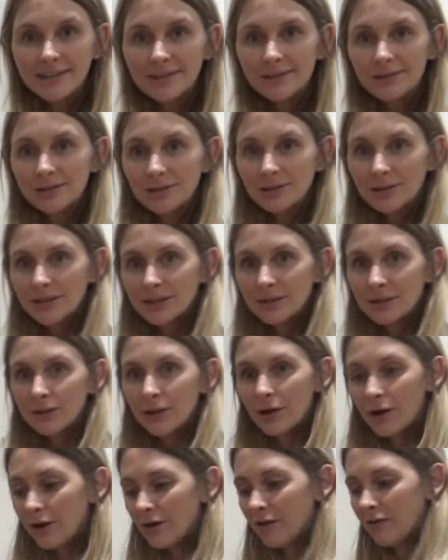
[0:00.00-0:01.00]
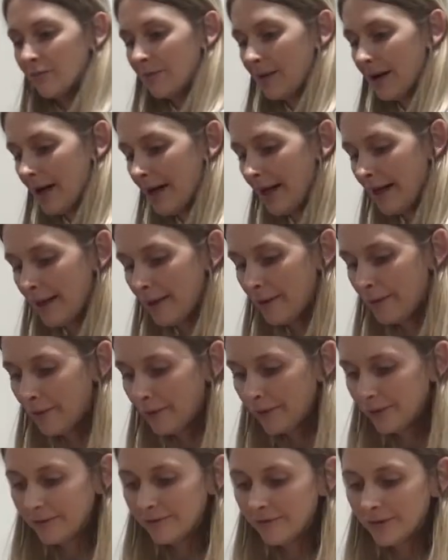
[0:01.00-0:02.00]
little drizzle of my
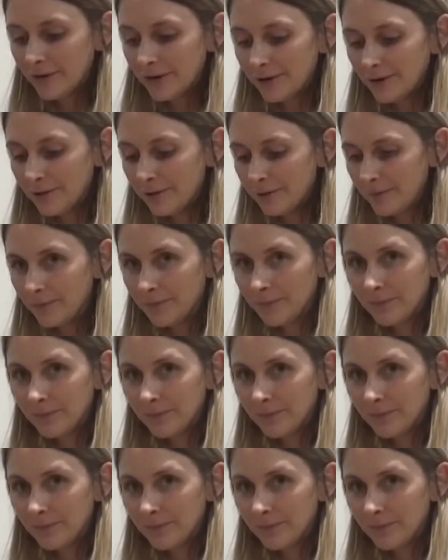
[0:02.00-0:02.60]
olive oil.